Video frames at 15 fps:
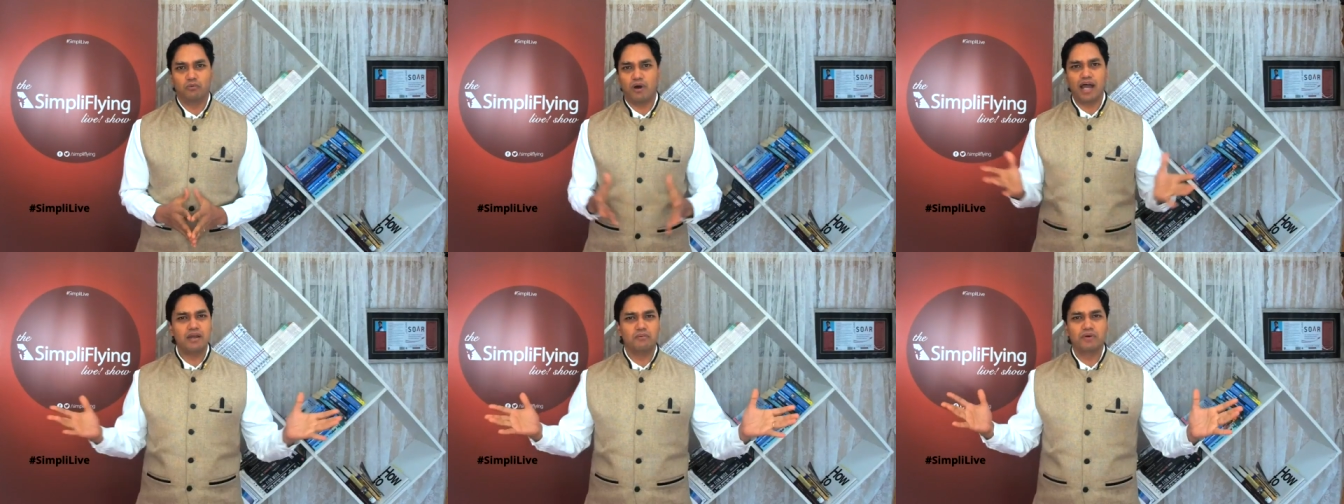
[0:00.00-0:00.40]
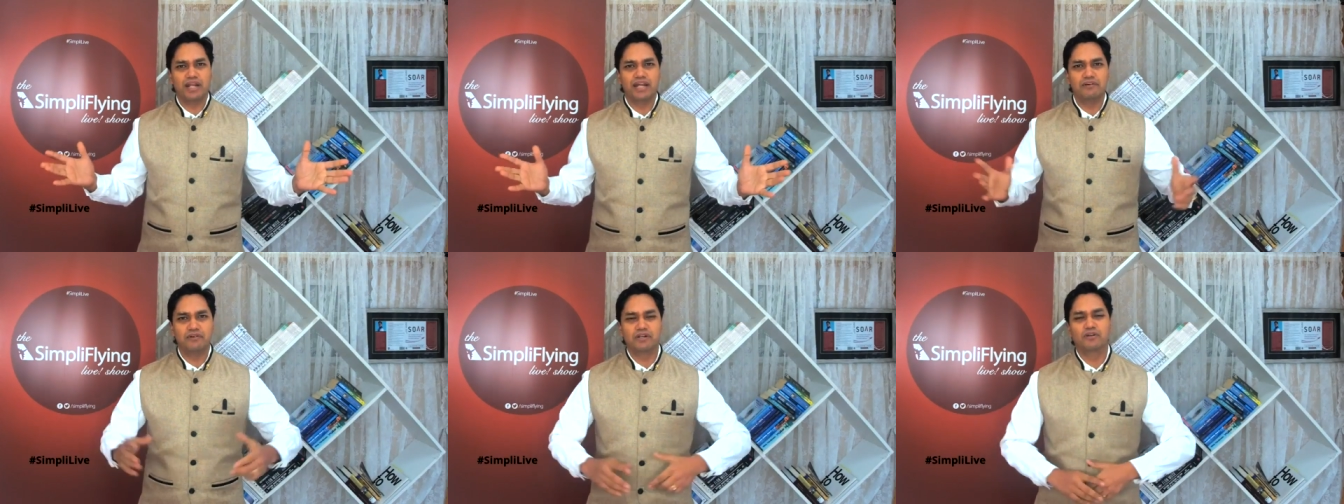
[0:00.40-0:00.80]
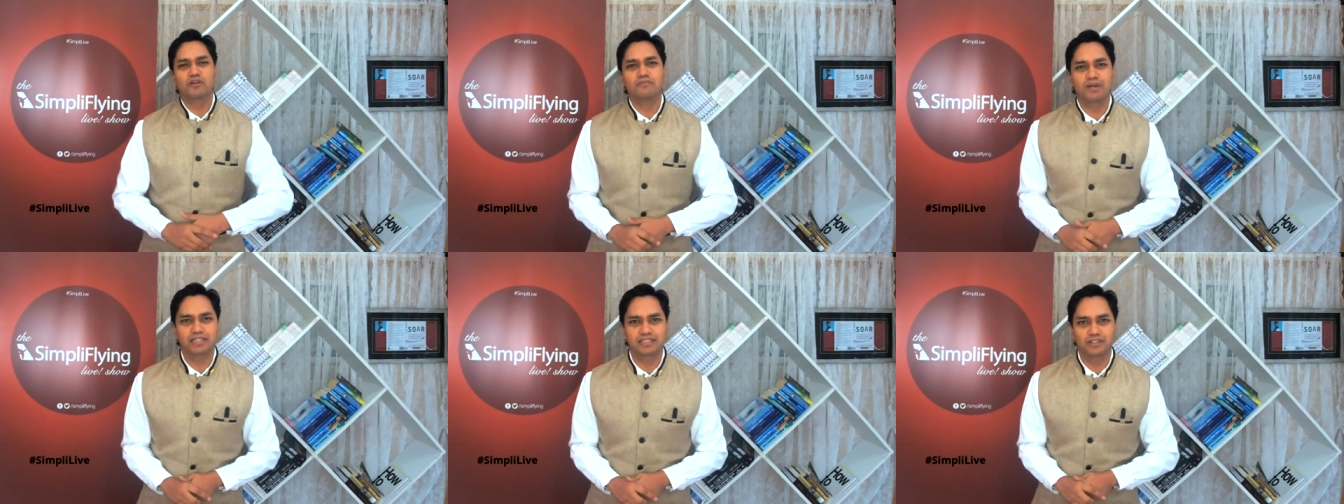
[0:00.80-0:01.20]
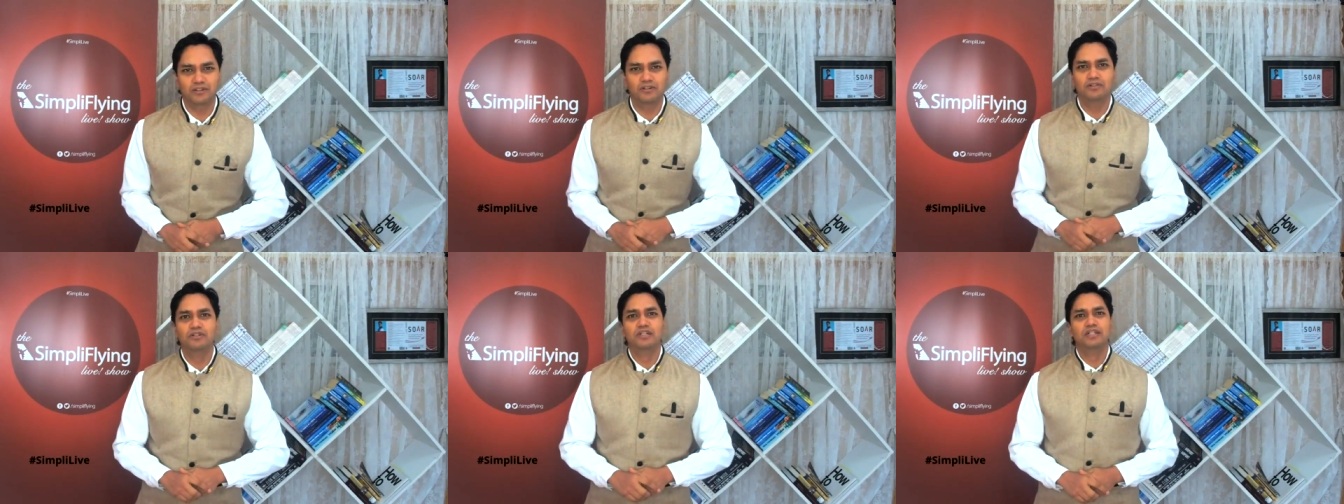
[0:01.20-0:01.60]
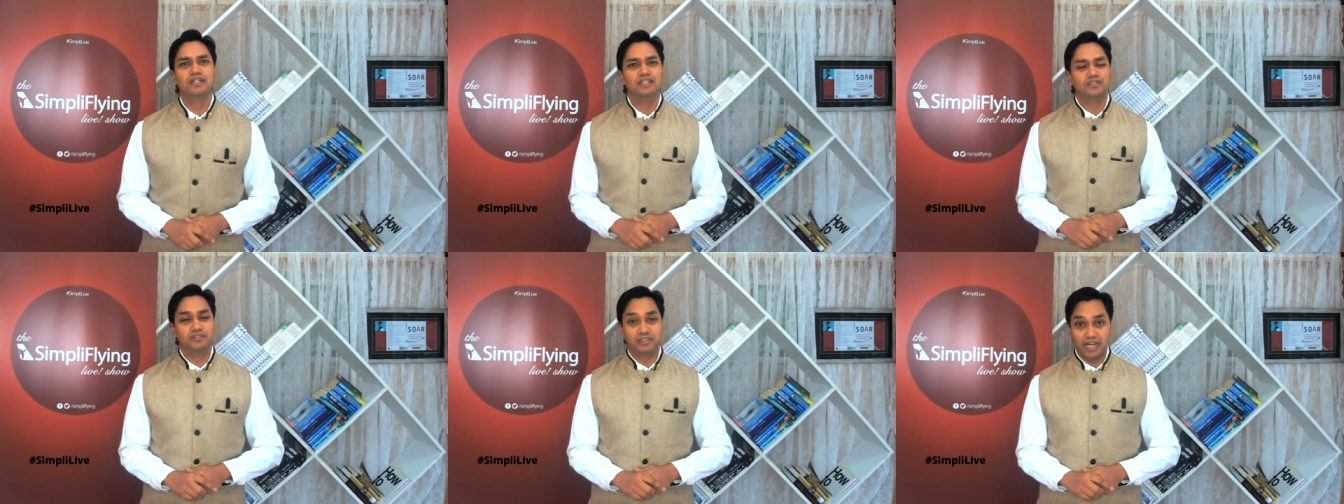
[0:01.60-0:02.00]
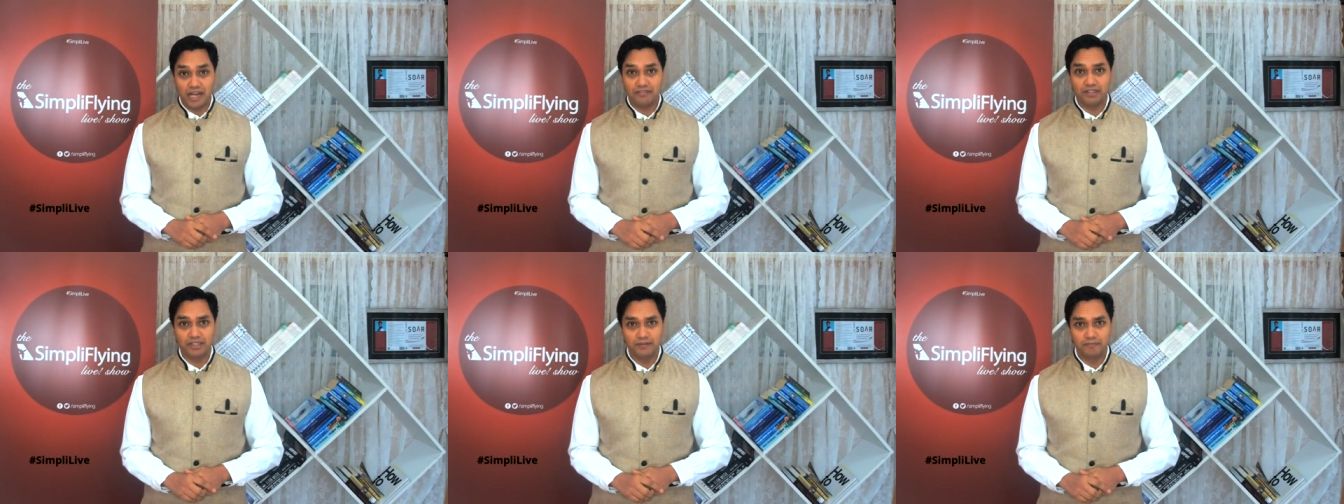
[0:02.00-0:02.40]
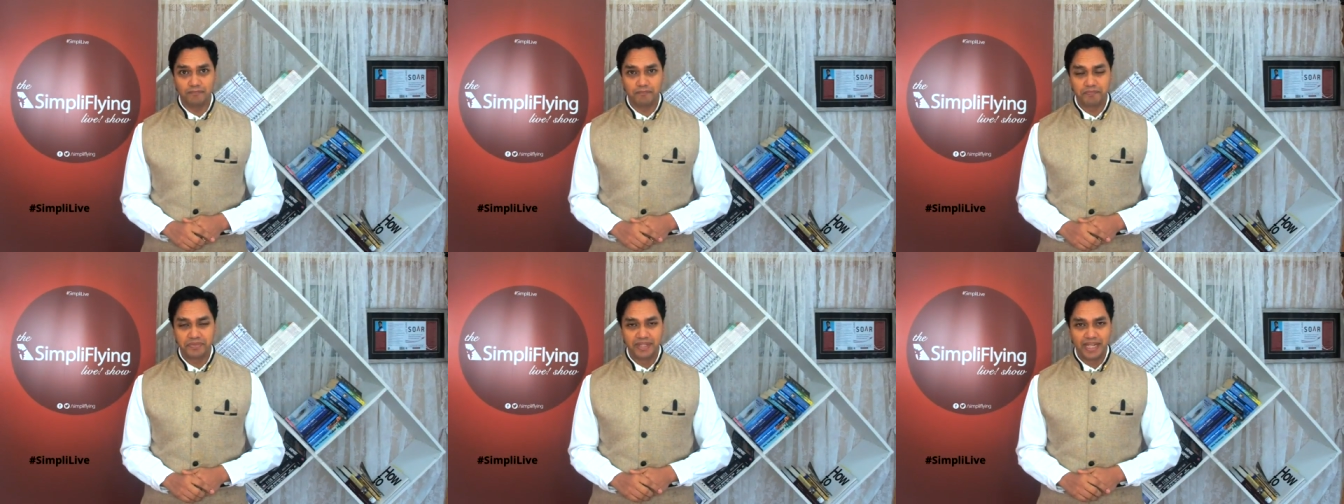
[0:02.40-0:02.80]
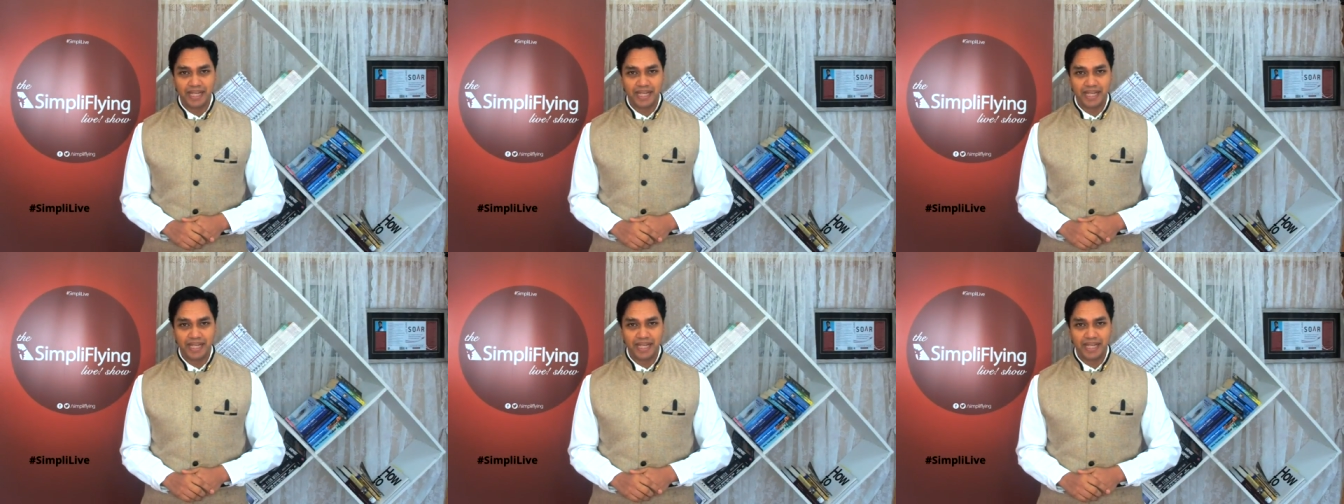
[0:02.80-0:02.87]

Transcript: Why would anyone go to Mexico to travel?